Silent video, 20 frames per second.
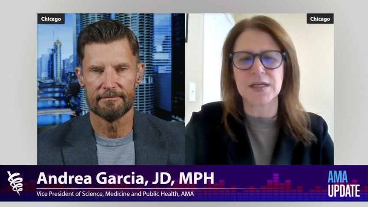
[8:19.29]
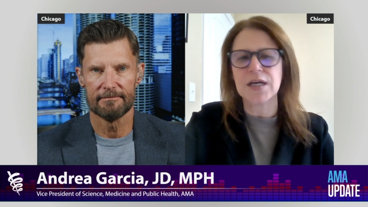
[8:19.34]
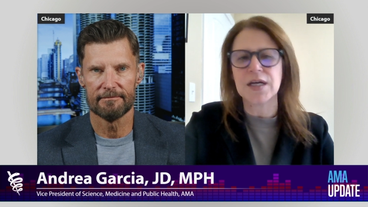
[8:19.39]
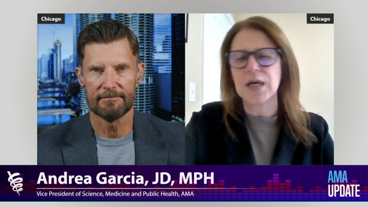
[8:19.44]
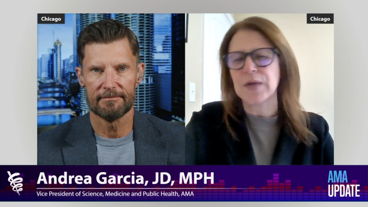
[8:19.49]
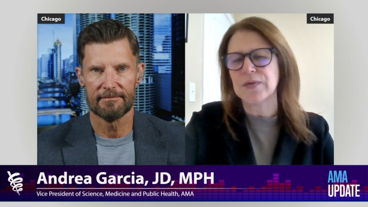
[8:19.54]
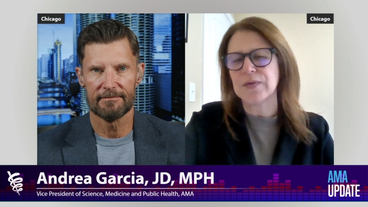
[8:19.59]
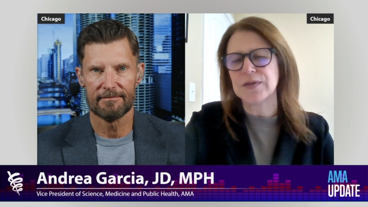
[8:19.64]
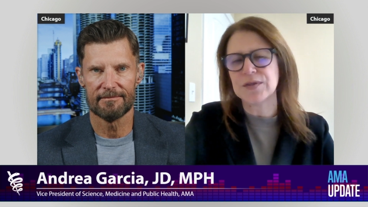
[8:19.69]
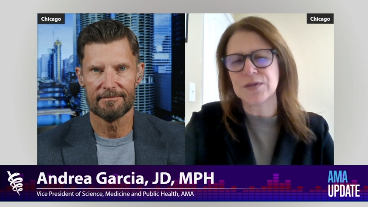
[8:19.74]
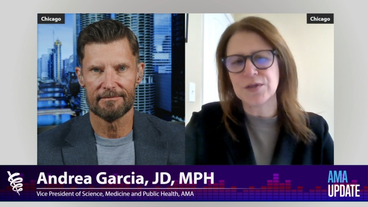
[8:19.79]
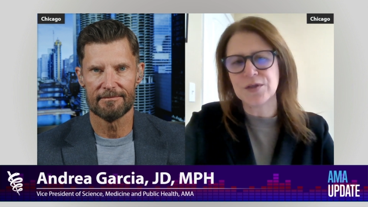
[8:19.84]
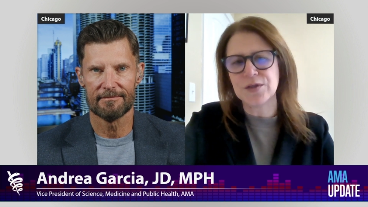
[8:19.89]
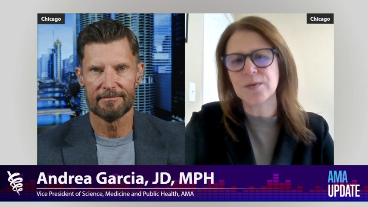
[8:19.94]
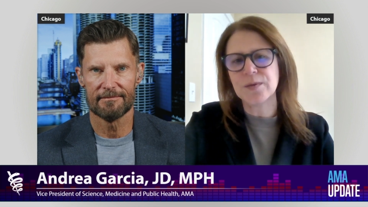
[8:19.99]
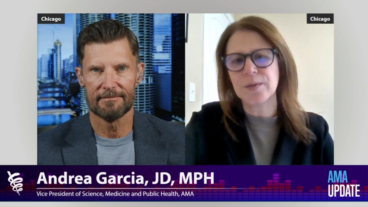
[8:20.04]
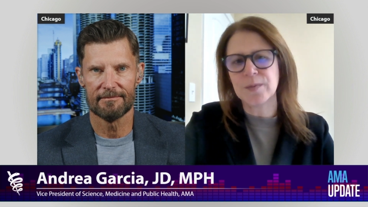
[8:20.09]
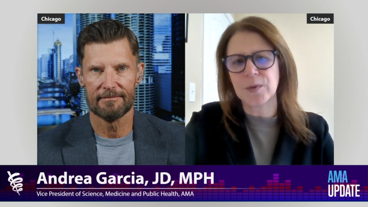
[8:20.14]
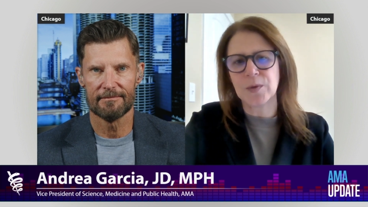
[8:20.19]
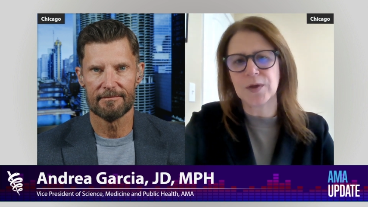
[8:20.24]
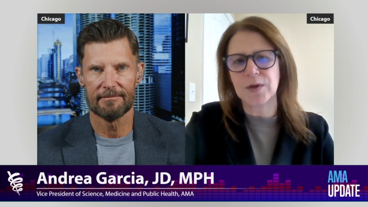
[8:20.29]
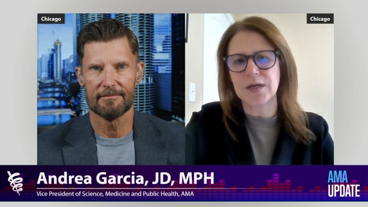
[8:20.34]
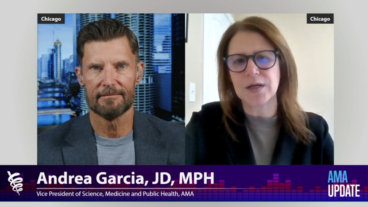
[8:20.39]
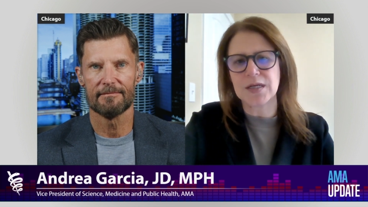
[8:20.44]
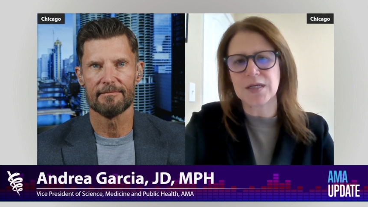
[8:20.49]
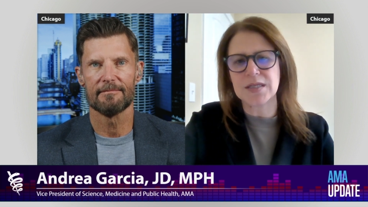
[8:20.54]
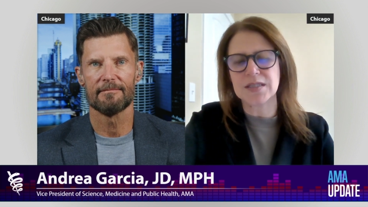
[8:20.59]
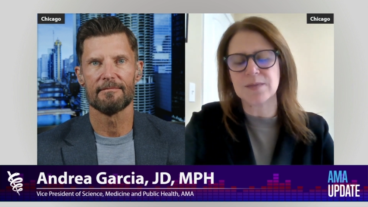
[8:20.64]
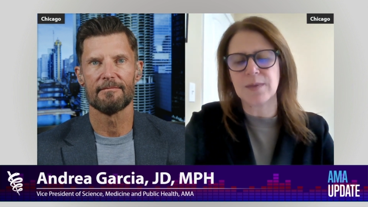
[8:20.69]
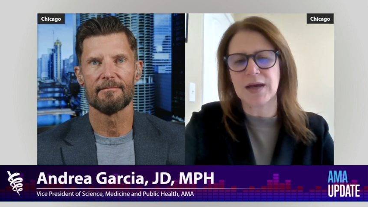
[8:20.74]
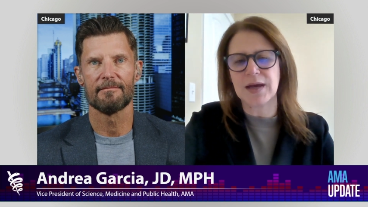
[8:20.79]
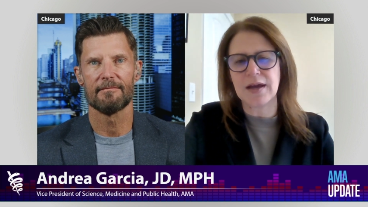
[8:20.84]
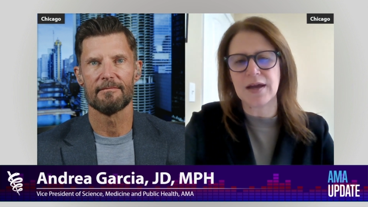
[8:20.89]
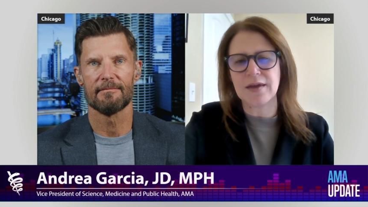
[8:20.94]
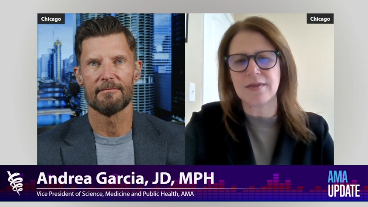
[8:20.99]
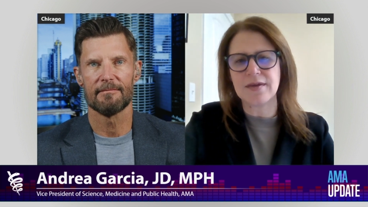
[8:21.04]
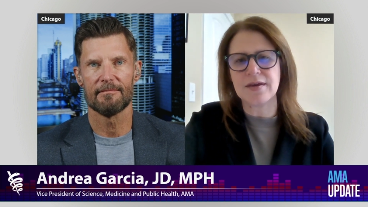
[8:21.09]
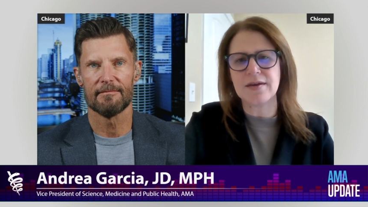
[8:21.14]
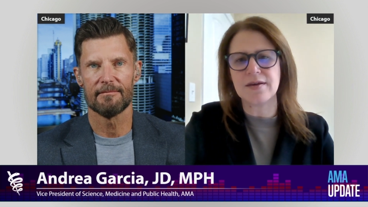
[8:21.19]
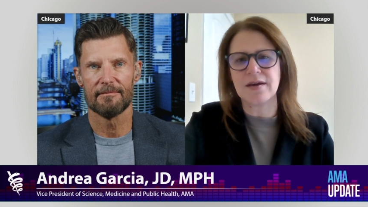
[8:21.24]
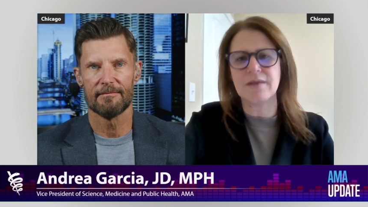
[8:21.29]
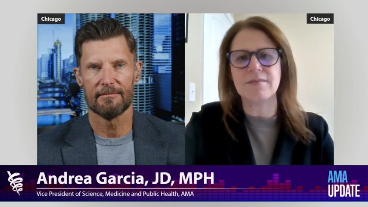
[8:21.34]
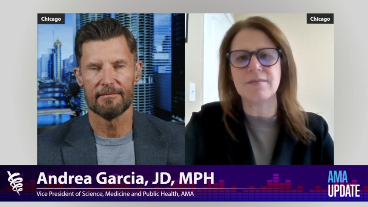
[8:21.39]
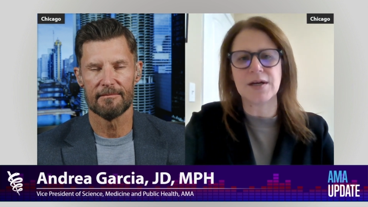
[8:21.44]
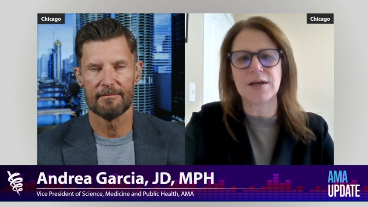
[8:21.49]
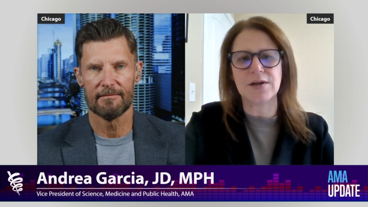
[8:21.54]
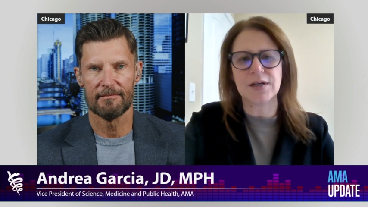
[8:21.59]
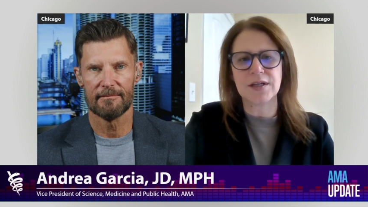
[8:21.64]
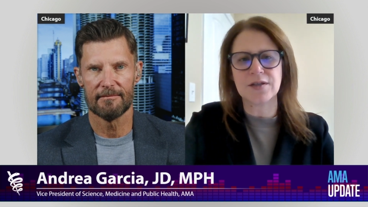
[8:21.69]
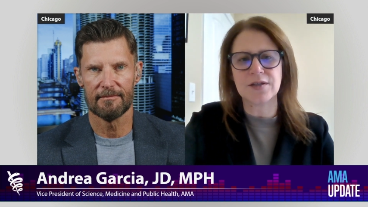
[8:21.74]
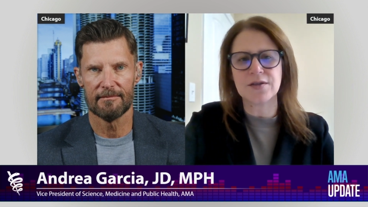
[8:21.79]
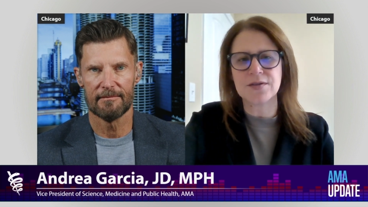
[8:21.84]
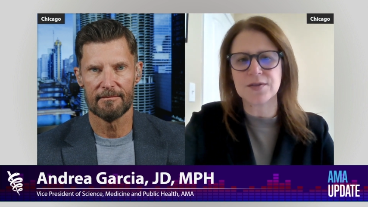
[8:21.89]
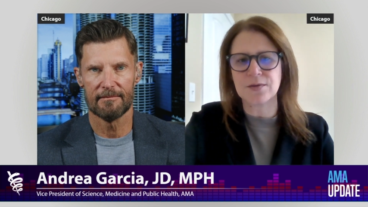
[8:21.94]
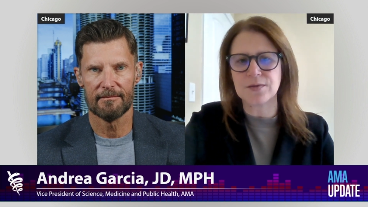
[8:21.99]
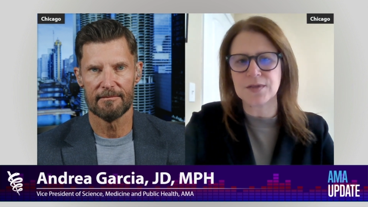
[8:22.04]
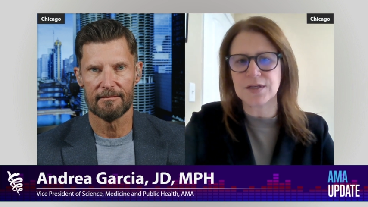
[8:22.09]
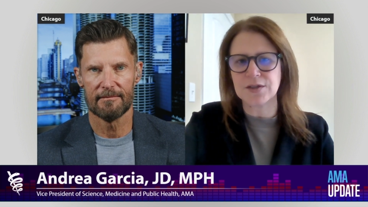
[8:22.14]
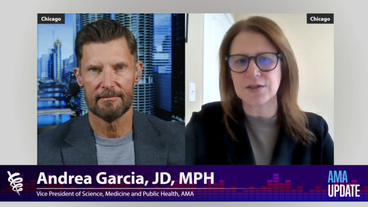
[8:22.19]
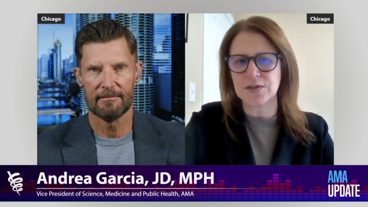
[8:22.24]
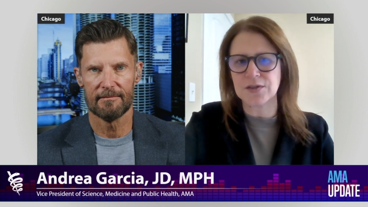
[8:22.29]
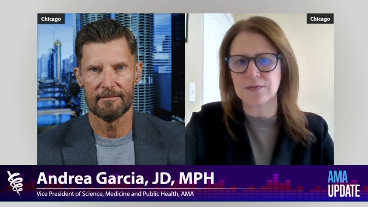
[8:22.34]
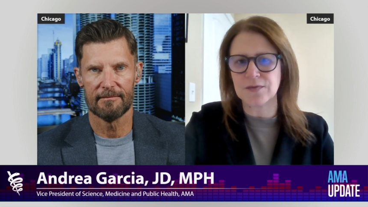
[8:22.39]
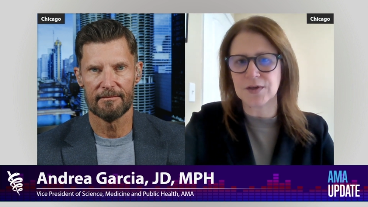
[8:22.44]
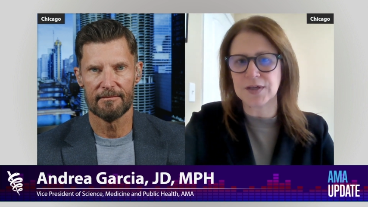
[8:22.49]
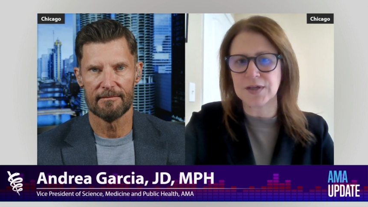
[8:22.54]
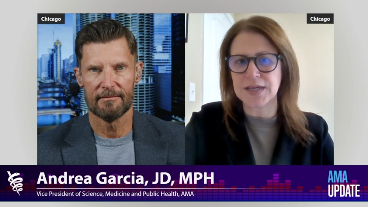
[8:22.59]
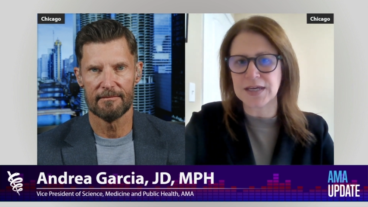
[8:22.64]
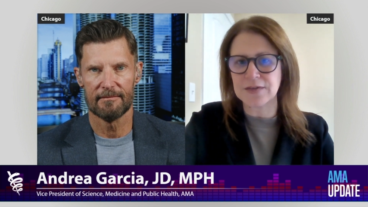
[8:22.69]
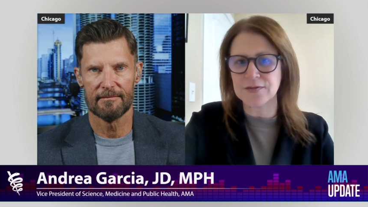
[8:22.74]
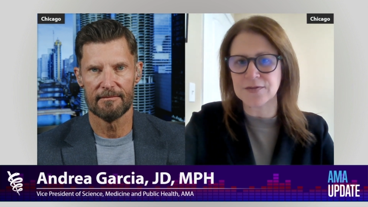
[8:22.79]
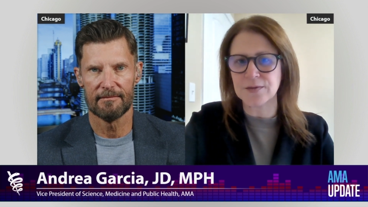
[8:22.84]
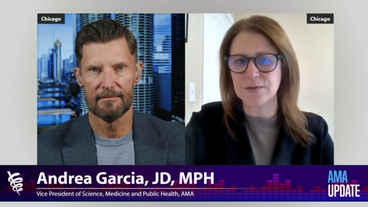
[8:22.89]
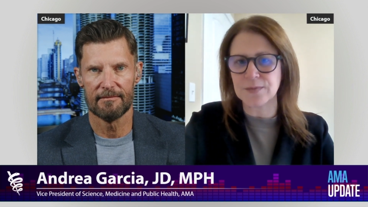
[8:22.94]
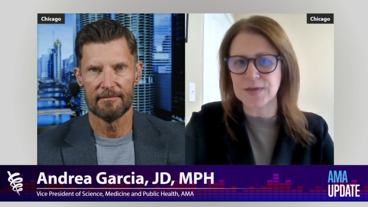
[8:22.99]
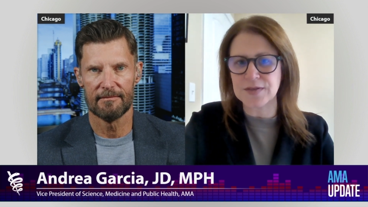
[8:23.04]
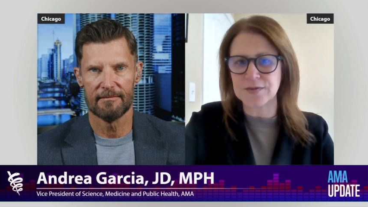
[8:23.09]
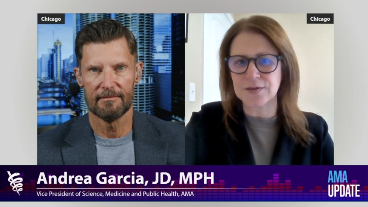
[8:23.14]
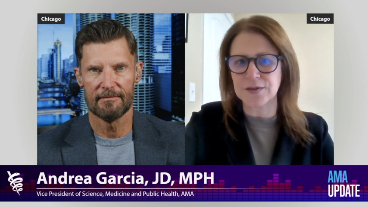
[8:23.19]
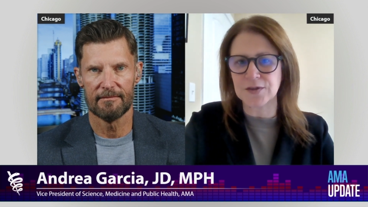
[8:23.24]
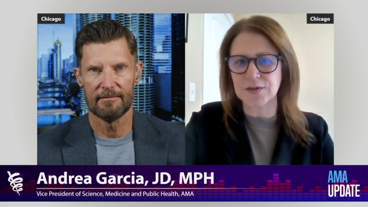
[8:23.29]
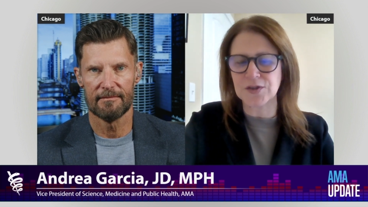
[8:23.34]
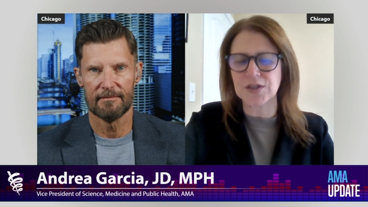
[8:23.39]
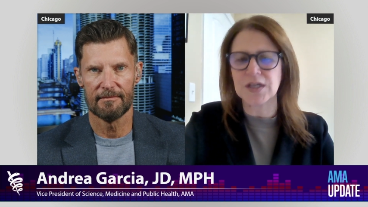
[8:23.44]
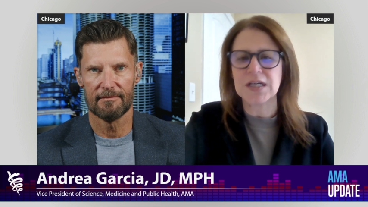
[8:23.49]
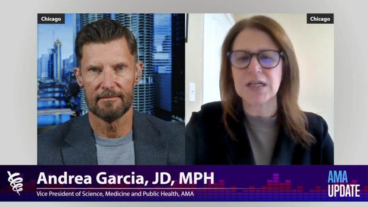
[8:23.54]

Speaker 1: This new report is by the American Association for Cancer Research.